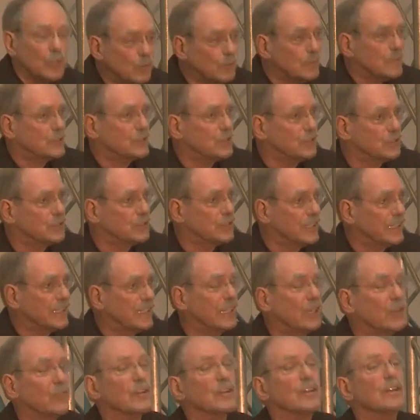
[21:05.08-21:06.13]
you, Mr.
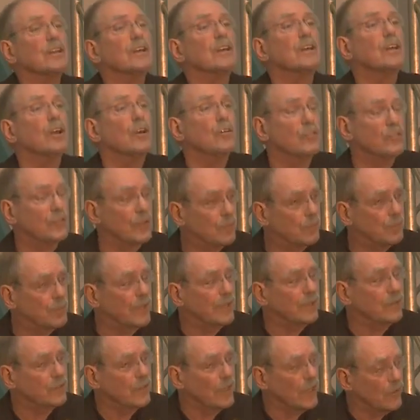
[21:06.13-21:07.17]
CEO, they're going to go
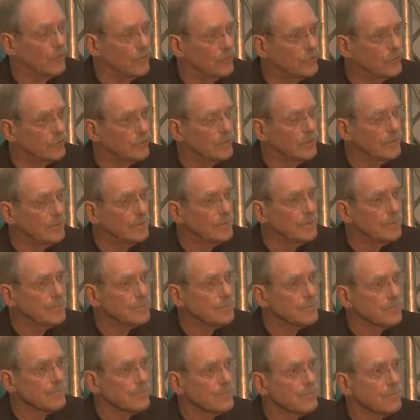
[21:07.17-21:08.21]
someplace else.
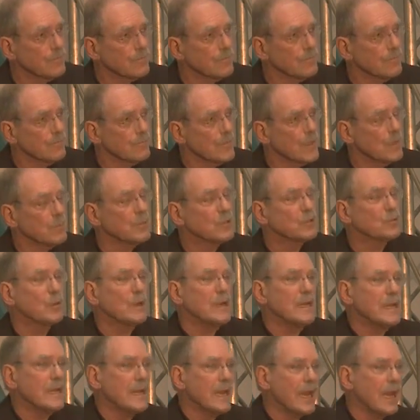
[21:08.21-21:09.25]

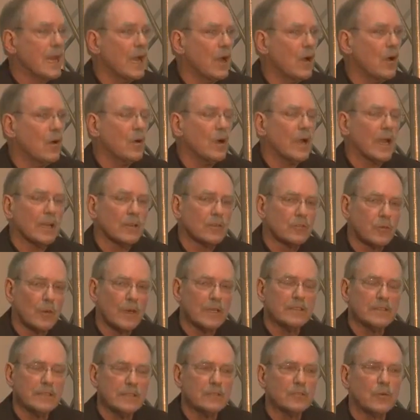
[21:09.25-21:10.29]
Between now and
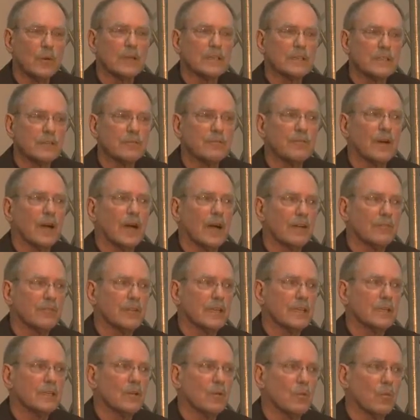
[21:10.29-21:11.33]
2025
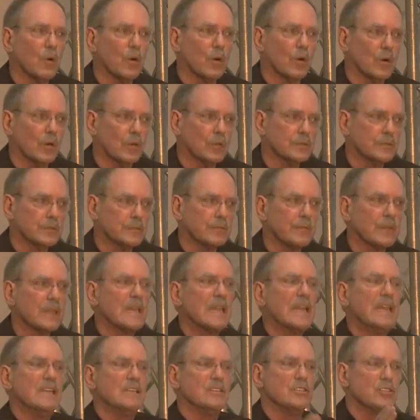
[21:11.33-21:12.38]
in the world,
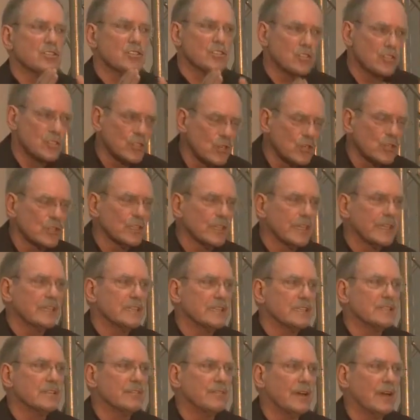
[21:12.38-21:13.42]
and certainly
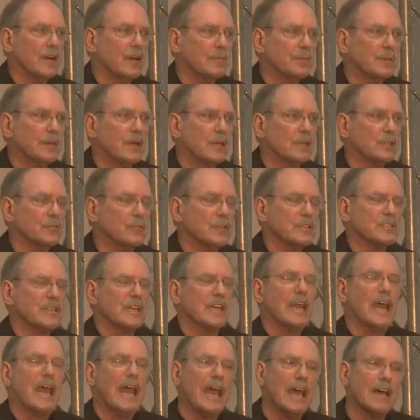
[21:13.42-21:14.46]
in the developed countries,
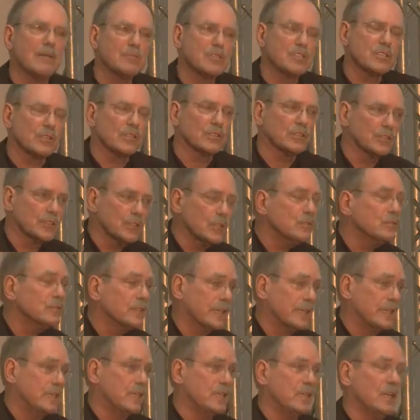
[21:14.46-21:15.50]
and
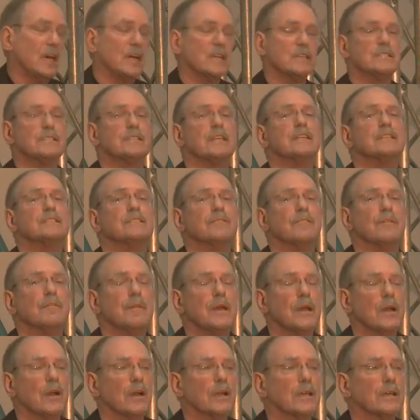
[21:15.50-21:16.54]
absolutely in the United States of
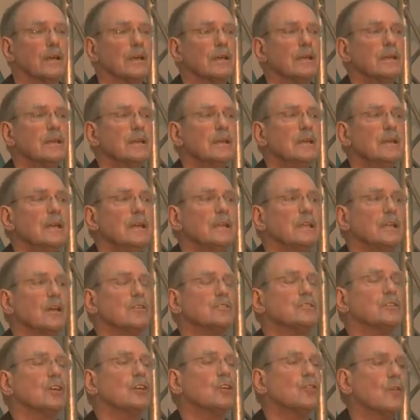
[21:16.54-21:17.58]
America, there
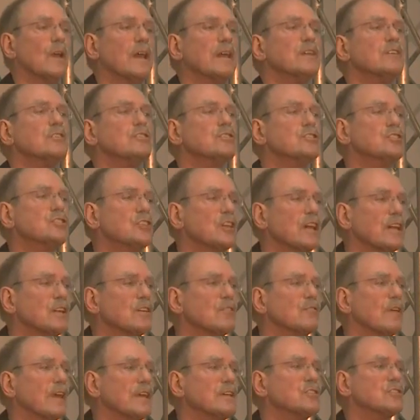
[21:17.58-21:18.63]
is a greater
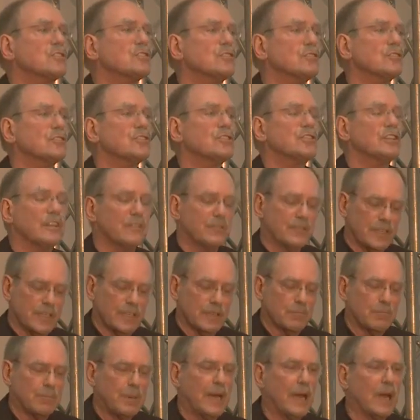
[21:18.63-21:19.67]
generational shift
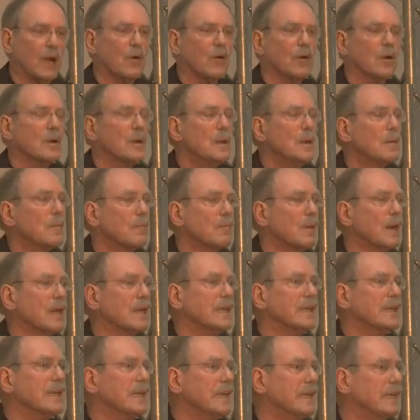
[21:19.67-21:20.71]
in power,
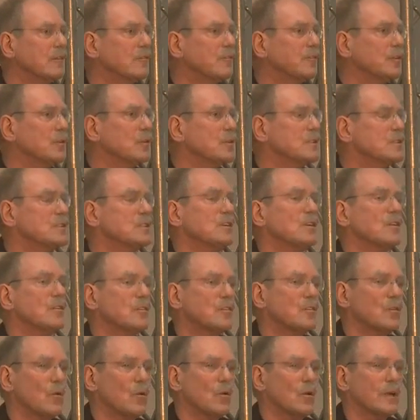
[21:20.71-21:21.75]
money, influence, and
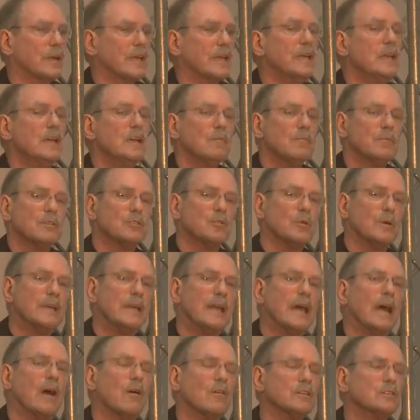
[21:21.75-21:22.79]
authority between
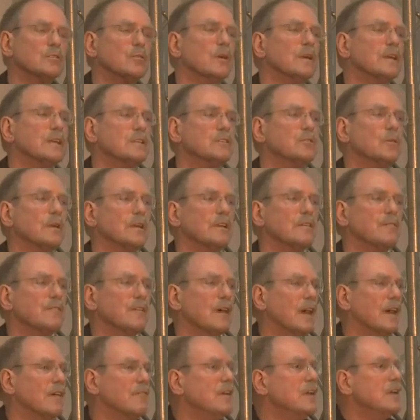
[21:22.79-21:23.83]
now and
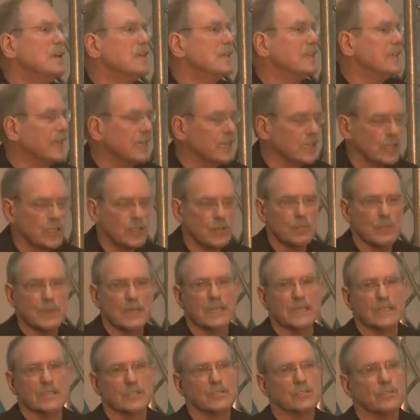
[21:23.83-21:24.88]
2025 than in
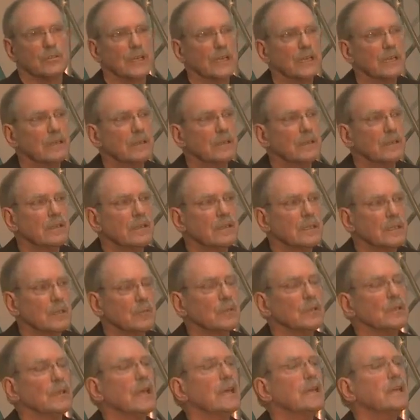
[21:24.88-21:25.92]
human history. The
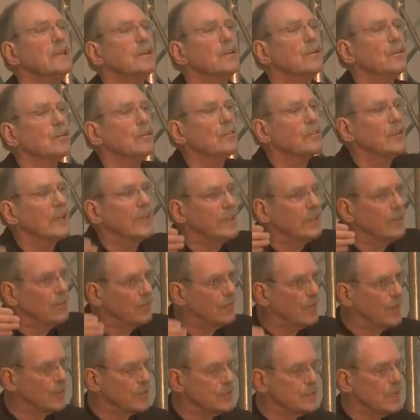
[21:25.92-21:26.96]
millennials, it
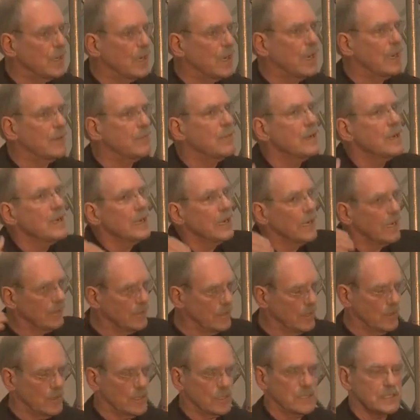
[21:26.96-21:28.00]
is their time
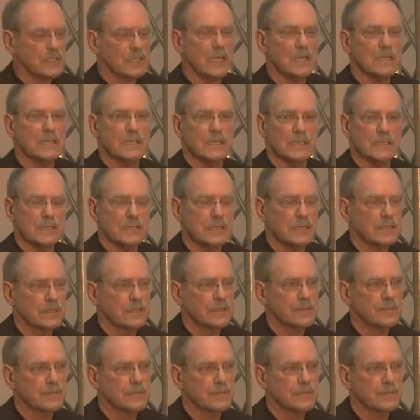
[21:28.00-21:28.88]
and their ascendant.